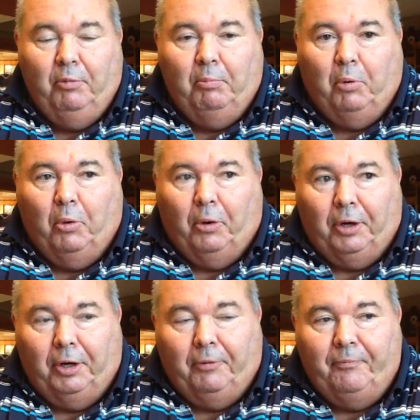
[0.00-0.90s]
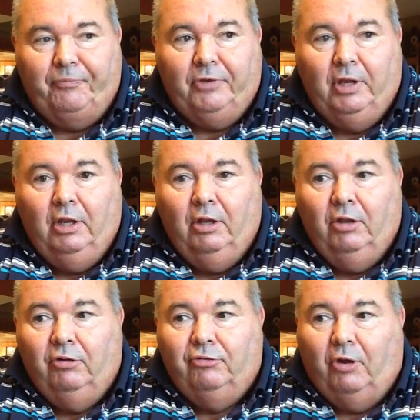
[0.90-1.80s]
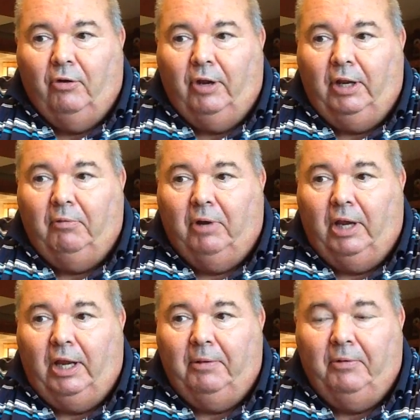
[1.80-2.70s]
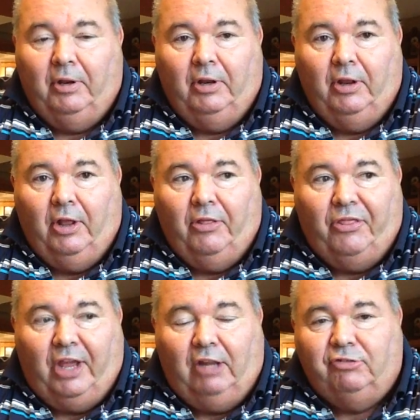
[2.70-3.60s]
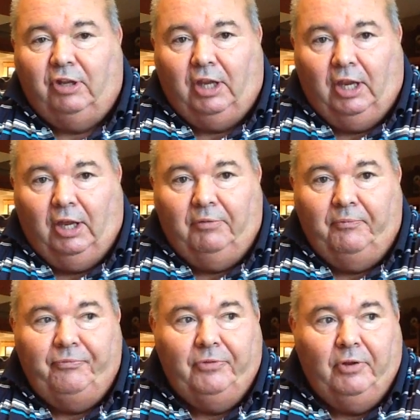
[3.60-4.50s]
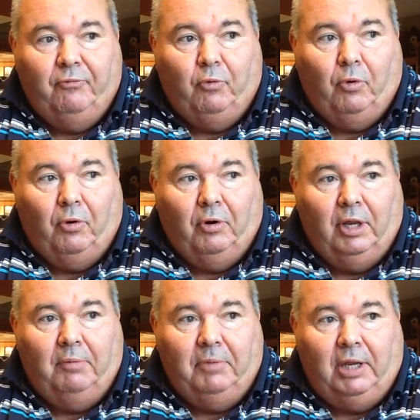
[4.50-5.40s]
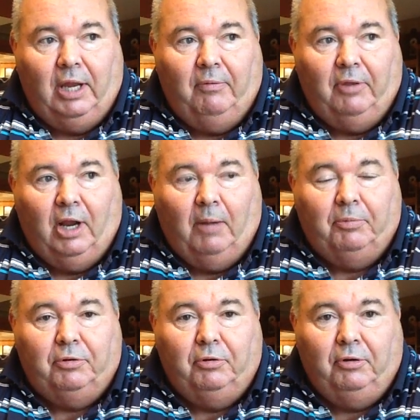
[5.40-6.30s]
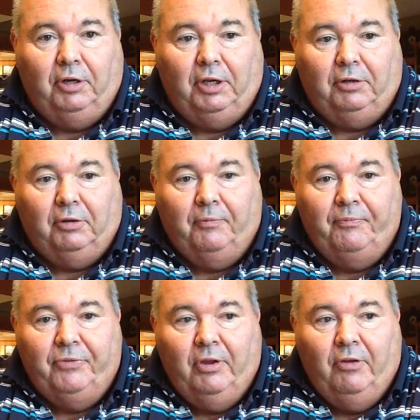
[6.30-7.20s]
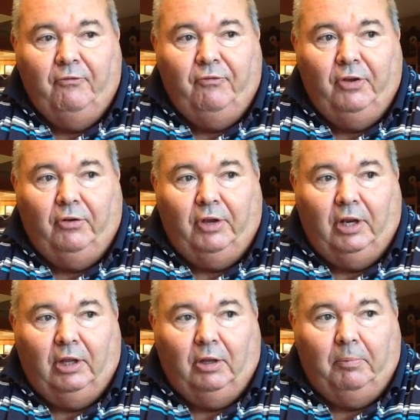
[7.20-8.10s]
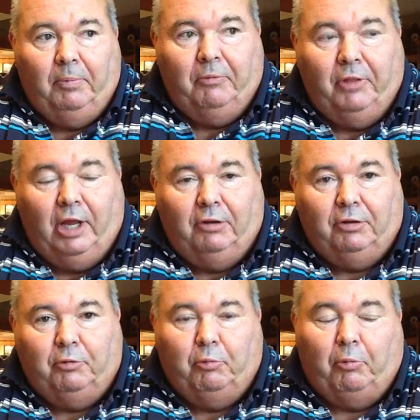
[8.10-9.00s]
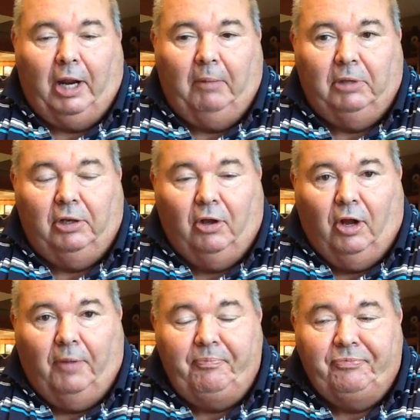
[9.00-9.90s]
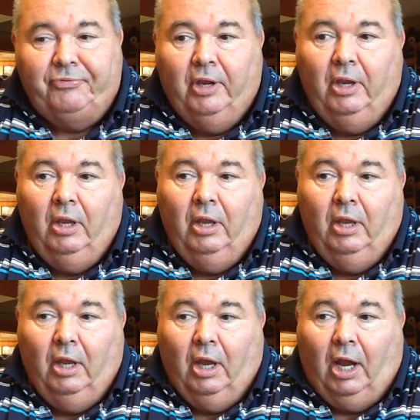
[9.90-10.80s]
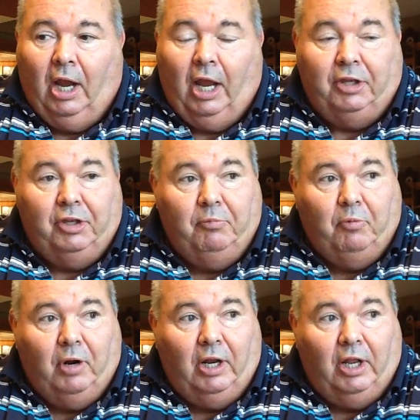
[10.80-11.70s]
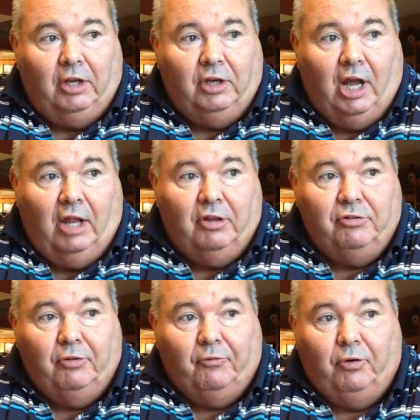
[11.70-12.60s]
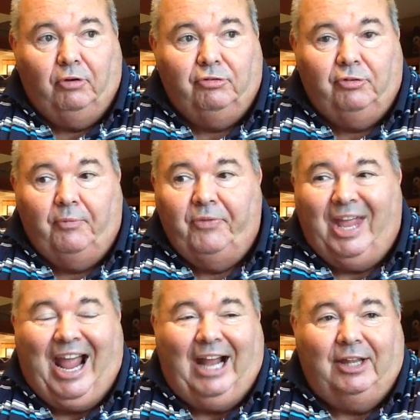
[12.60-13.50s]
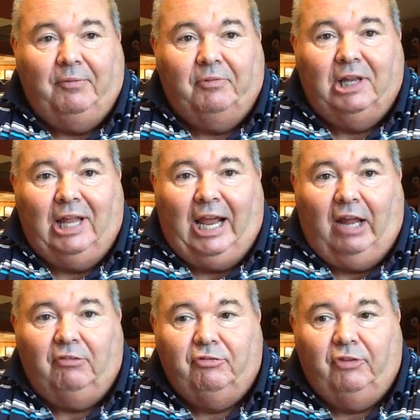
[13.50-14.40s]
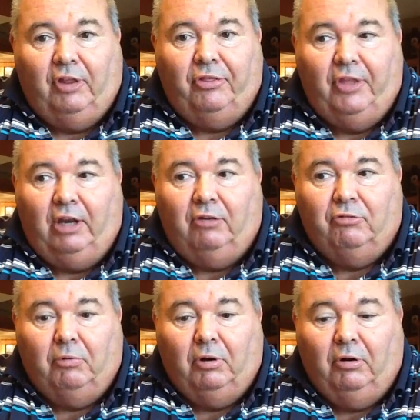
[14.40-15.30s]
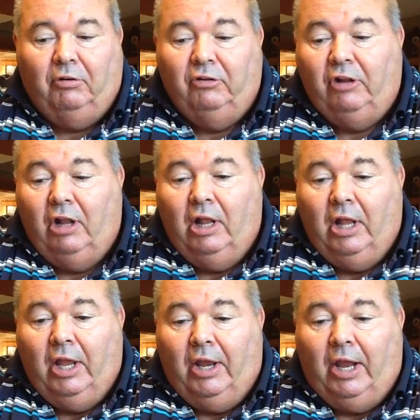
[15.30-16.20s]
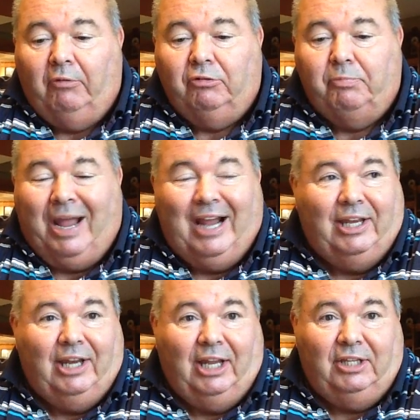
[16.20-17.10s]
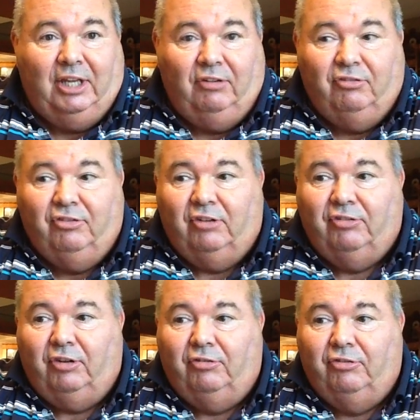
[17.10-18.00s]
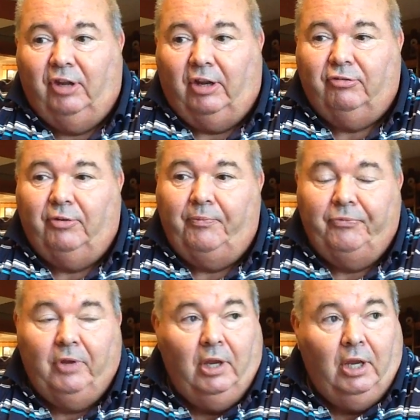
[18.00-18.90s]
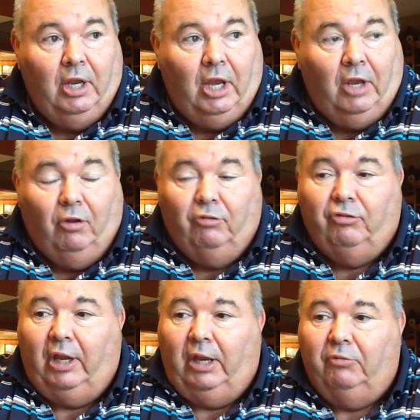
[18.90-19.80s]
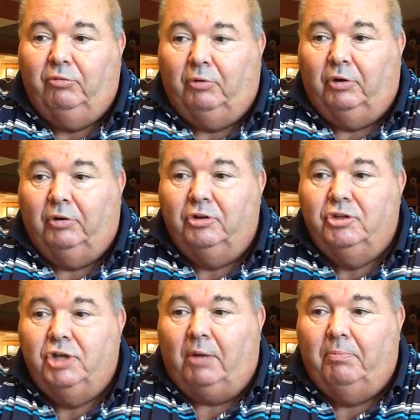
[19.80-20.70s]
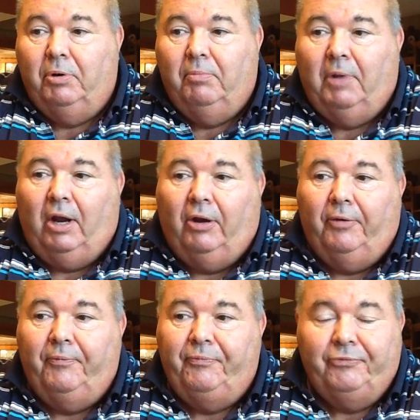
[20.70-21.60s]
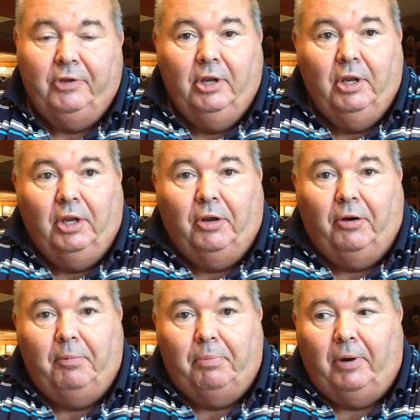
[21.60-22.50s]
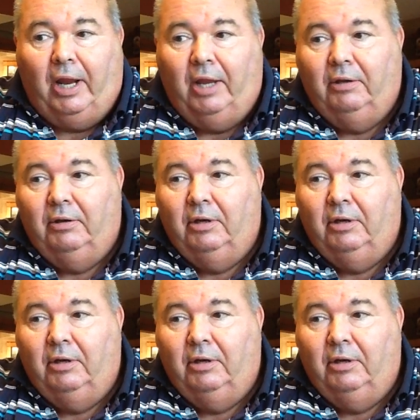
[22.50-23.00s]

bore here. So anyway, thanks again for letting me have the opportunity to fill in a little without rambling on. I did want to acknowledge the first active class that Thetas were, and that was back in 1966. And those names were Chuck Boomhauer, Gary Brandt,